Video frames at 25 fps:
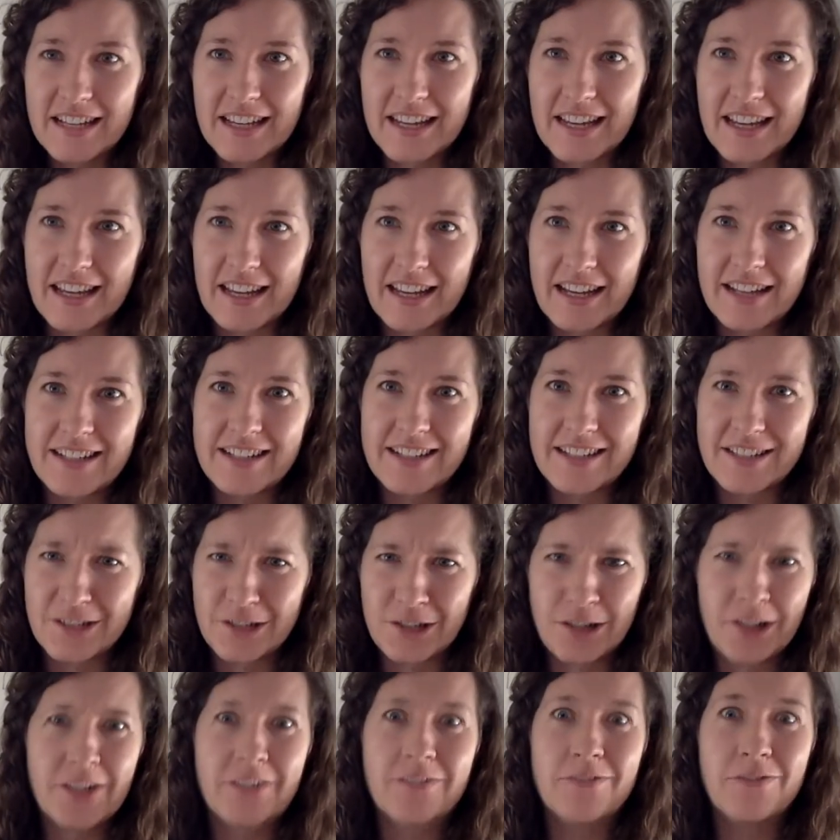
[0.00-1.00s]
it
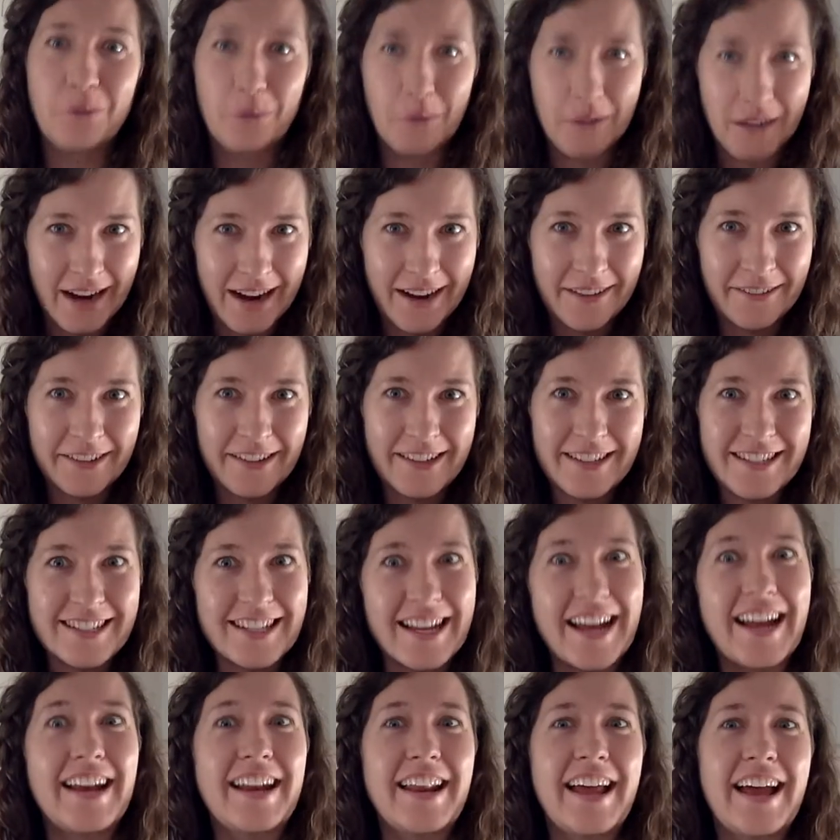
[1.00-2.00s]
took 4 hours,
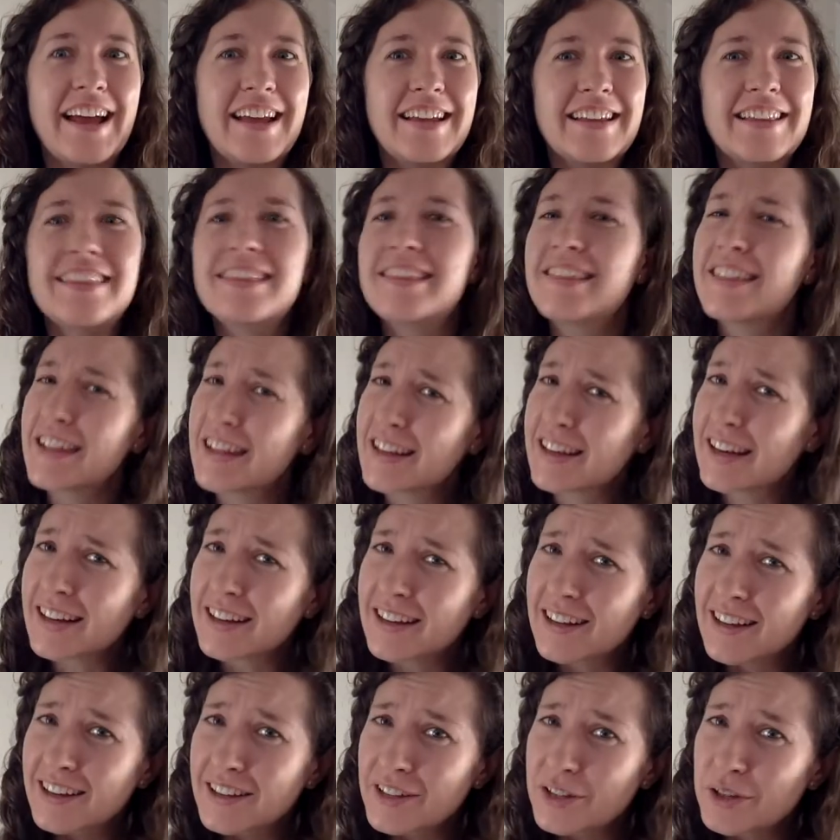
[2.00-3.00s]
and I think I
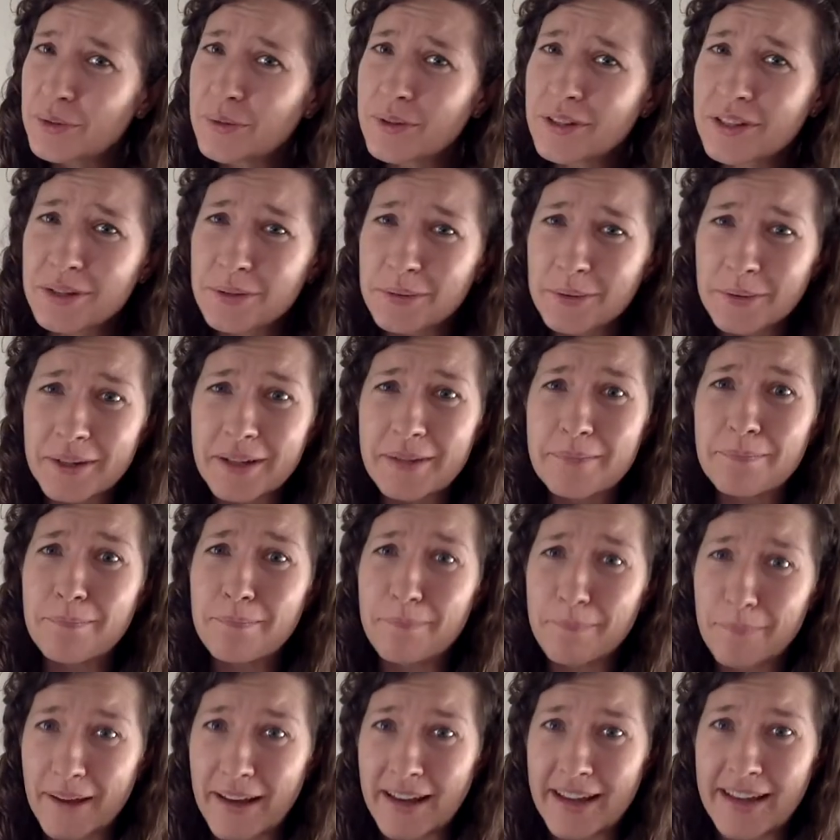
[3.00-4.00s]
got you when you were in
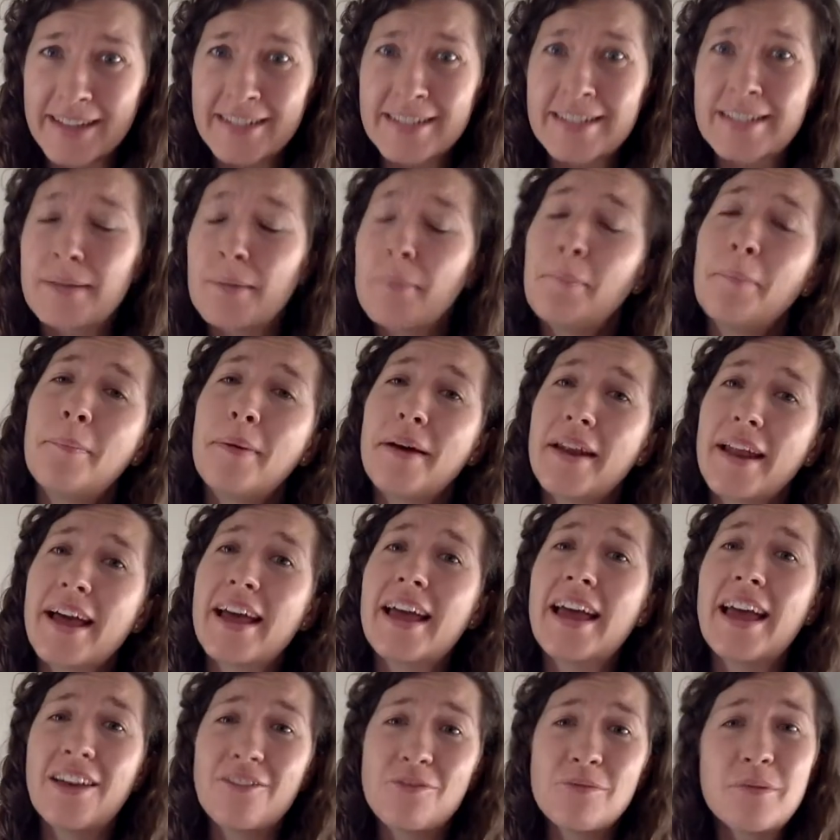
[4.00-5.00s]
bed, but I
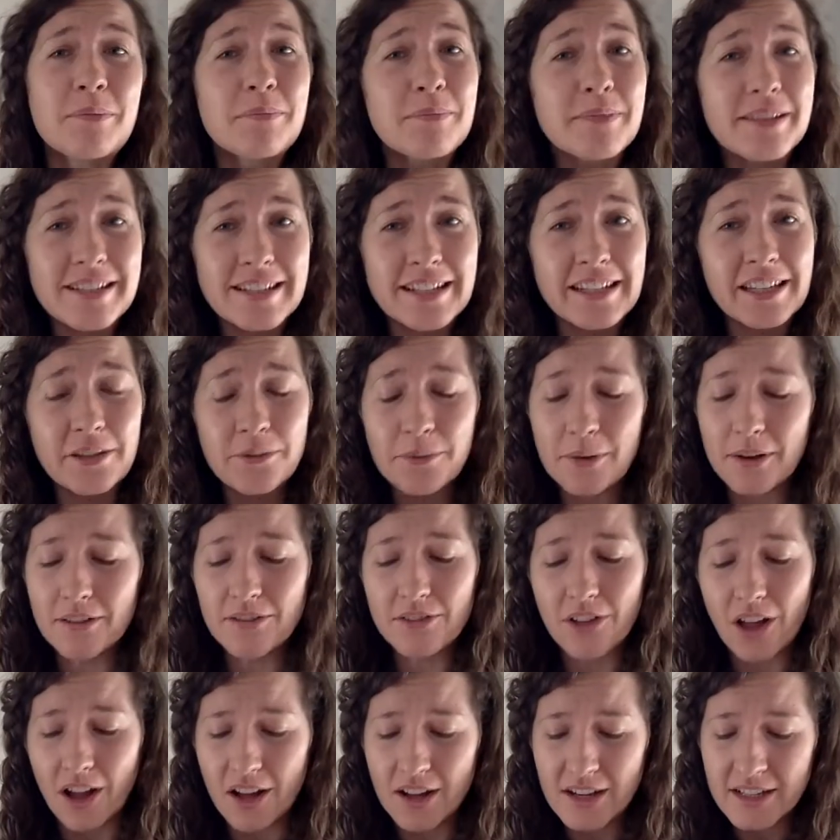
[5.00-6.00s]
have been missing you a
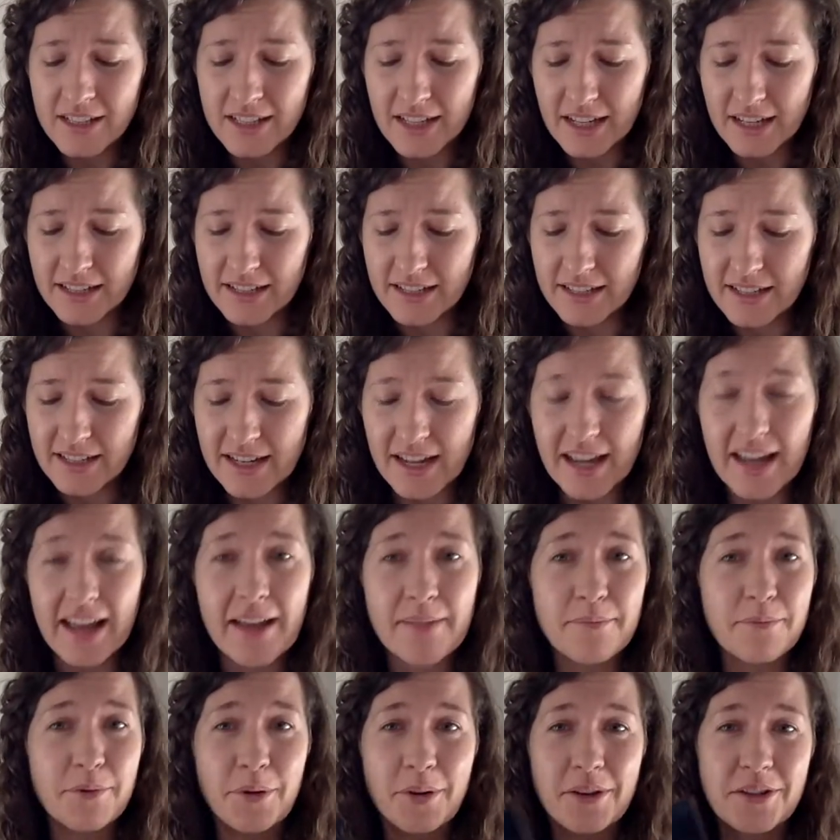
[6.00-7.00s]
lot, and today
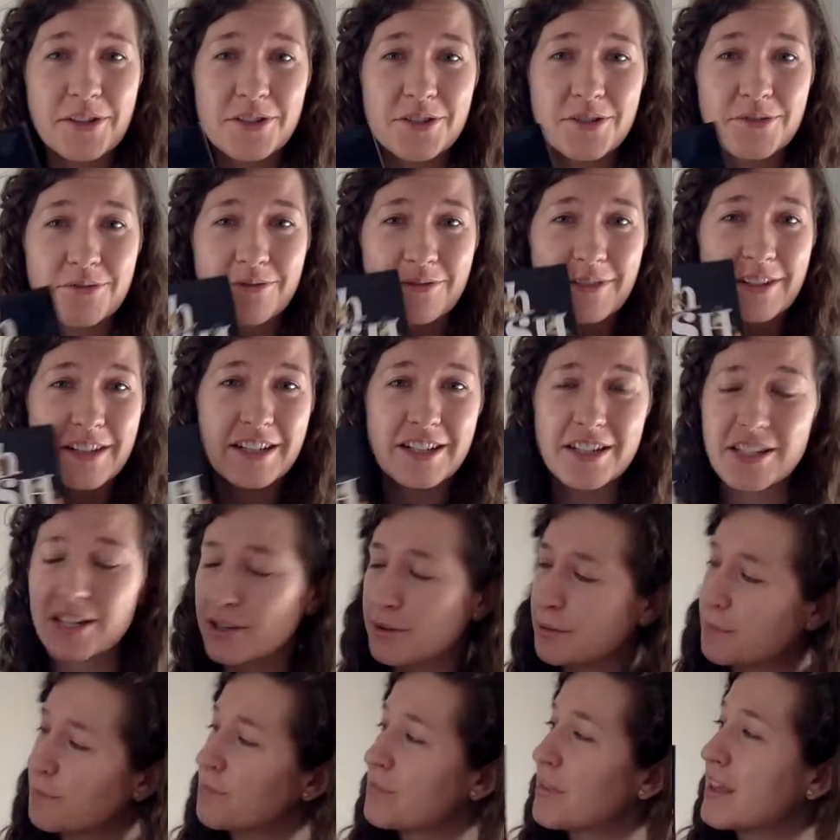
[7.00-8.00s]
I'm going to read
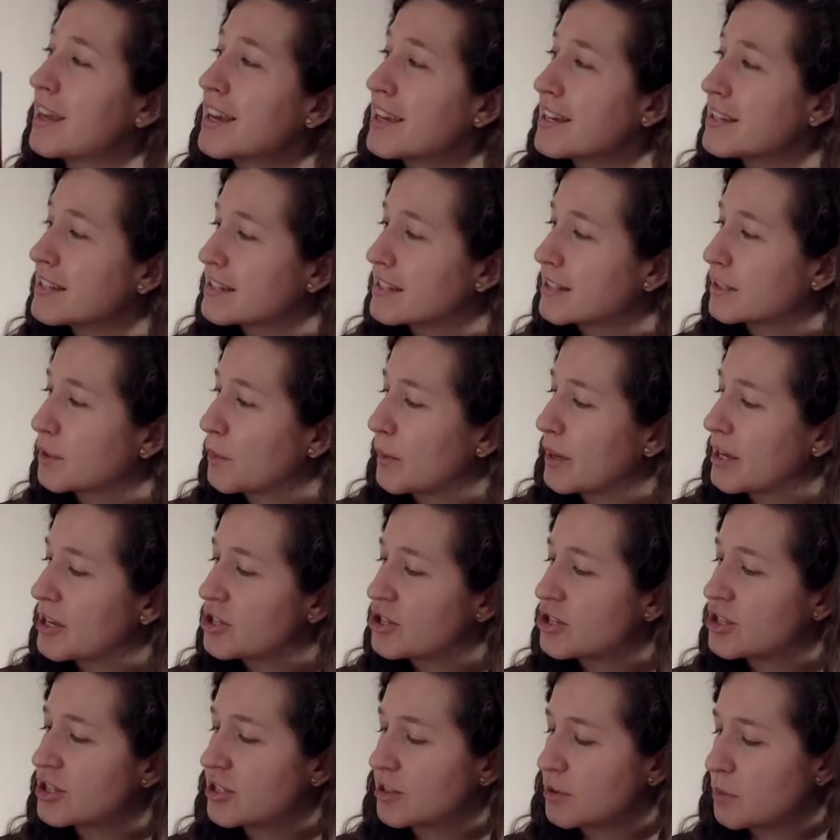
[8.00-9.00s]
you
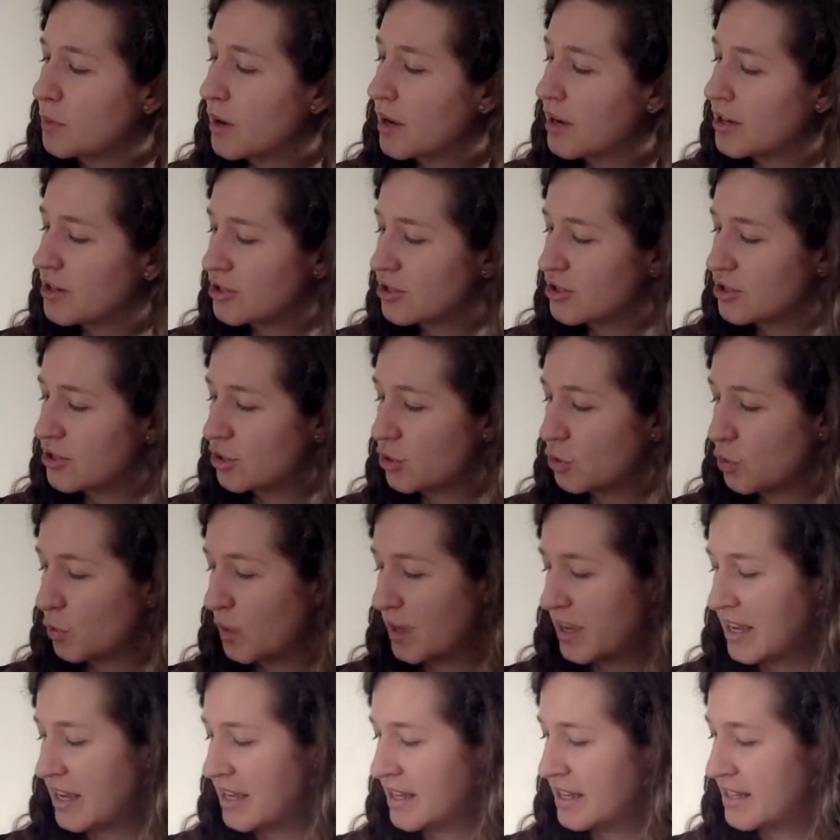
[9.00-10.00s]
Squish Squash
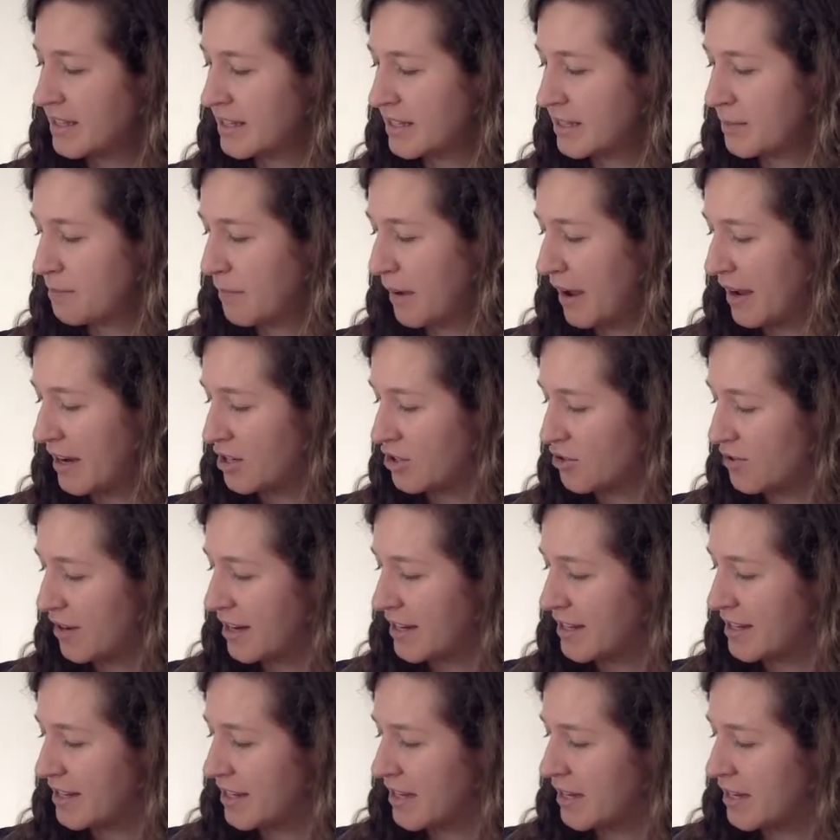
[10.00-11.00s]
Squeeze by
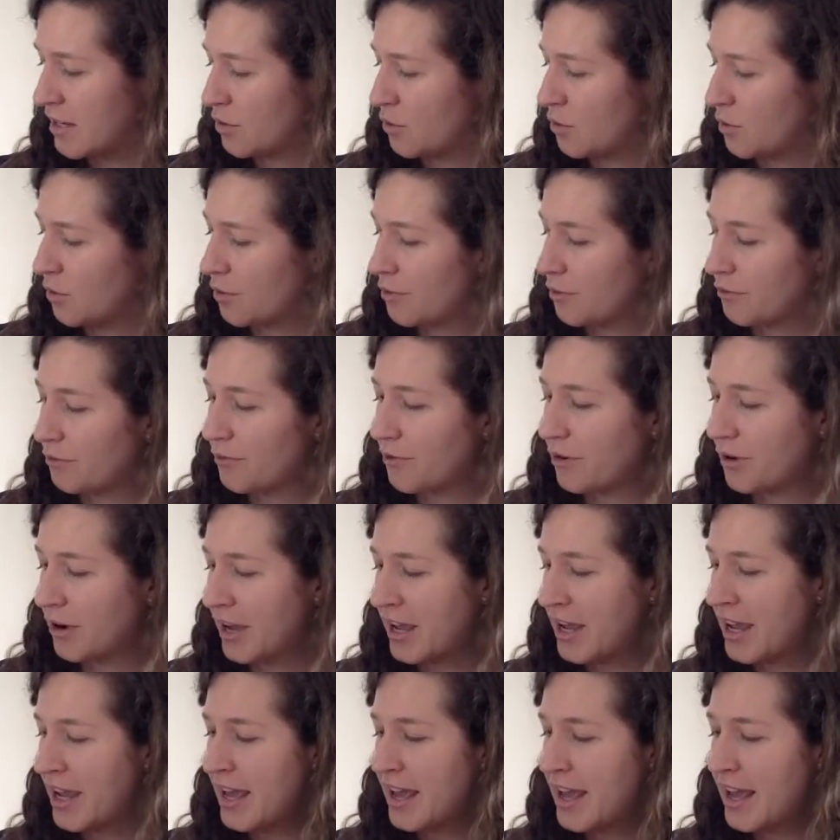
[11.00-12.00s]
Tracey Corderoy,